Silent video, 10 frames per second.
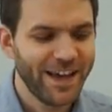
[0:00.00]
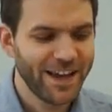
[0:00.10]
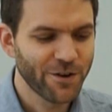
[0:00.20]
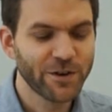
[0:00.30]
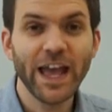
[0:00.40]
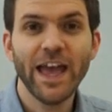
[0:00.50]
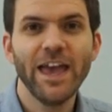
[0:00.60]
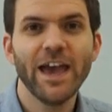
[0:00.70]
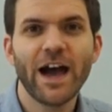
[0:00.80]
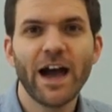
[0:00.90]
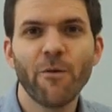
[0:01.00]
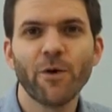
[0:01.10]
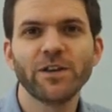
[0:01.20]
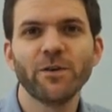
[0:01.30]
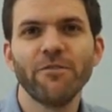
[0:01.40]
And today I
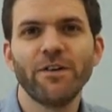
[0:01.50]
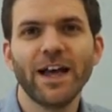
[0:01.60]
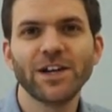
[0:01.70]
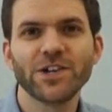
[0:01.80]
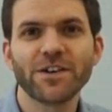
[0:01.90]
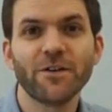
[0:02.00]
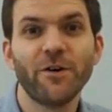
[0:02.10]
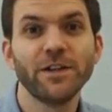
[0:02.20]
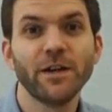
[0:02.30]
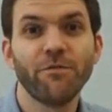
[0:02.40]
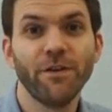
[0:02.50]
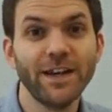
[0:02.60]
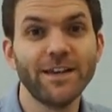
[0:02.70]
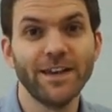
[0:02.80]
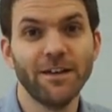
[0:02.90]
want to give a lecture on
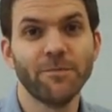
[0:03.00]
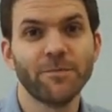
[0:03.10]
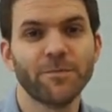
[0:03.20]
infinity.